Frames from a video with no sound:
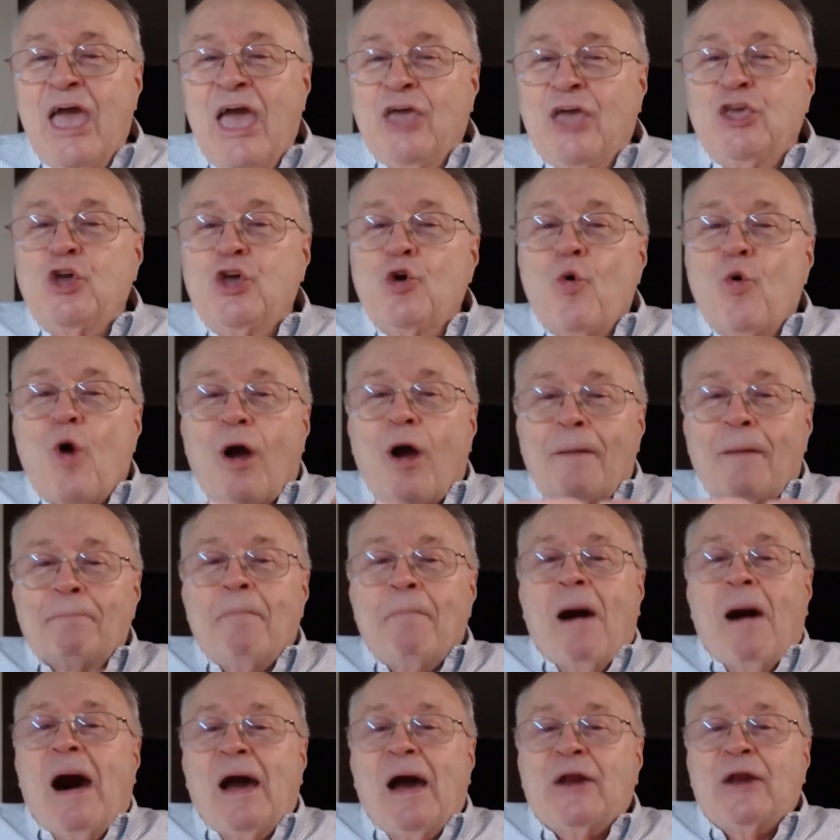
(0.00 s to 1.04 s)
You are
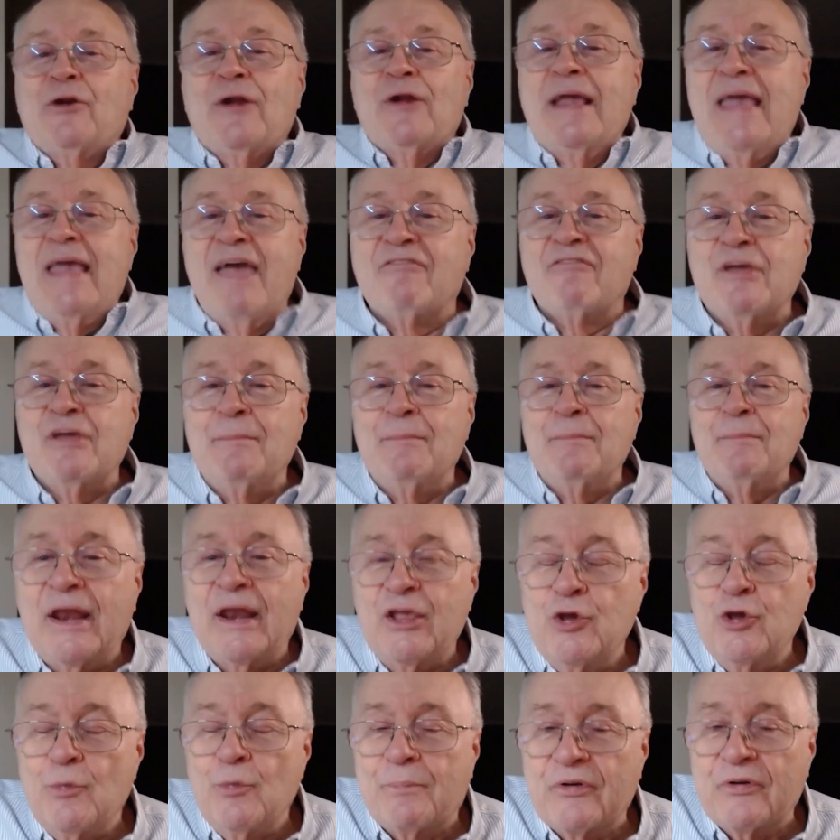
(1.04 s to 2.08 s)
monitoring everybody
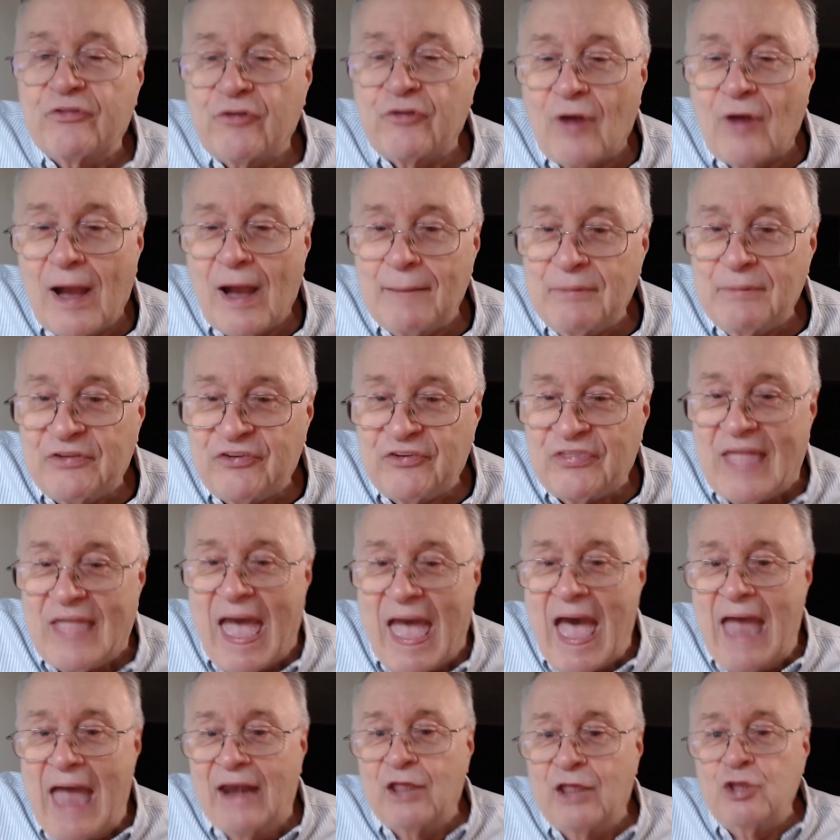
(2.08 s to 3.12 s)
you prescribe a statin,